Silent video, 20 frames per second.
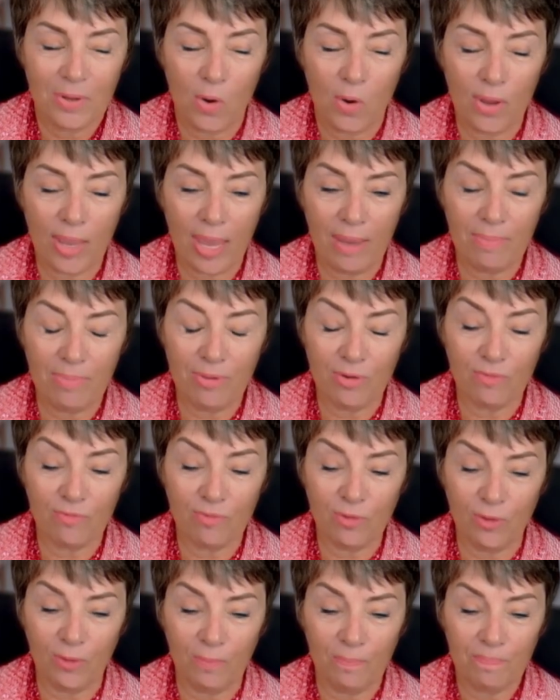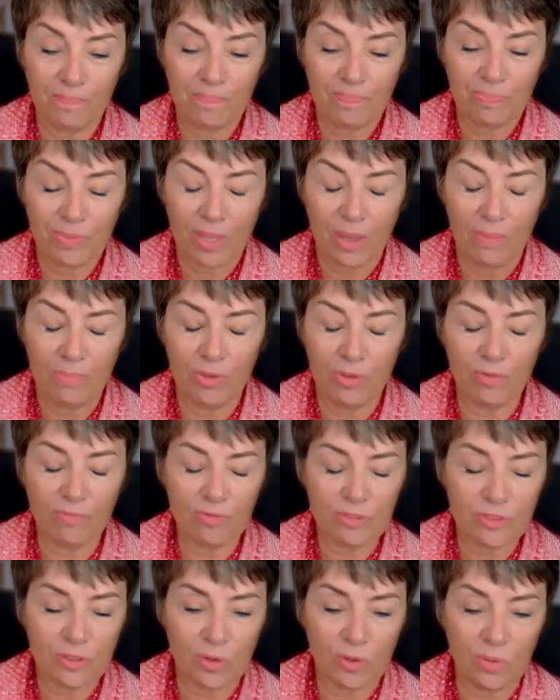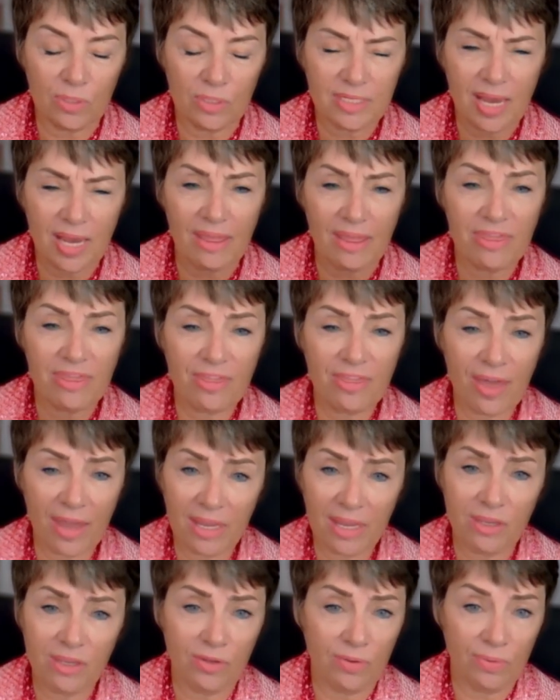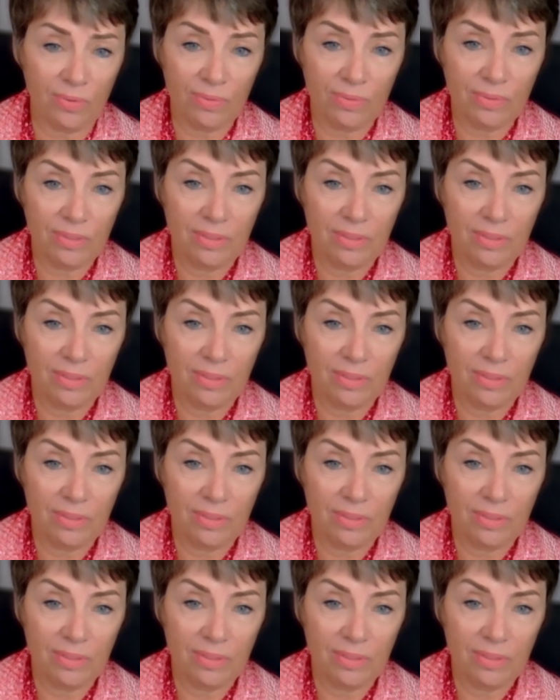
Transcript: Okay, beautiful, beautiful souls, I thank you.